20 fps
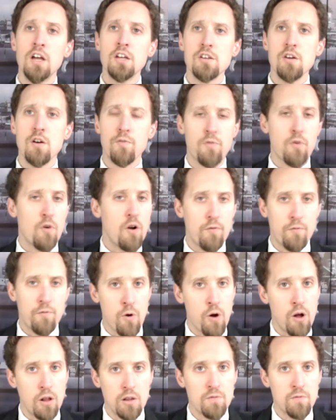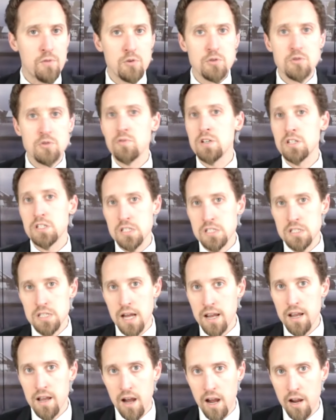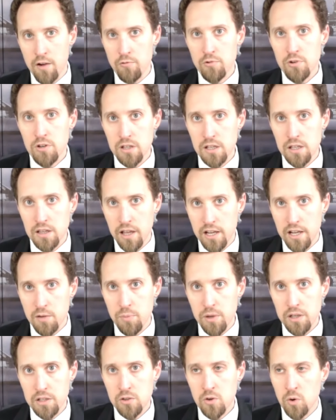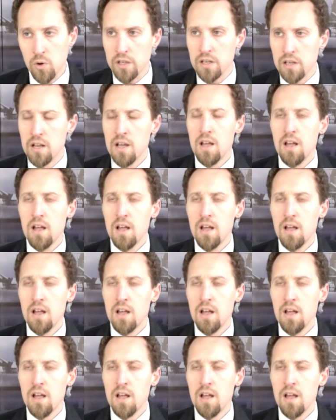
you know, for, for all of those reasons, I, I really like Bitcoin.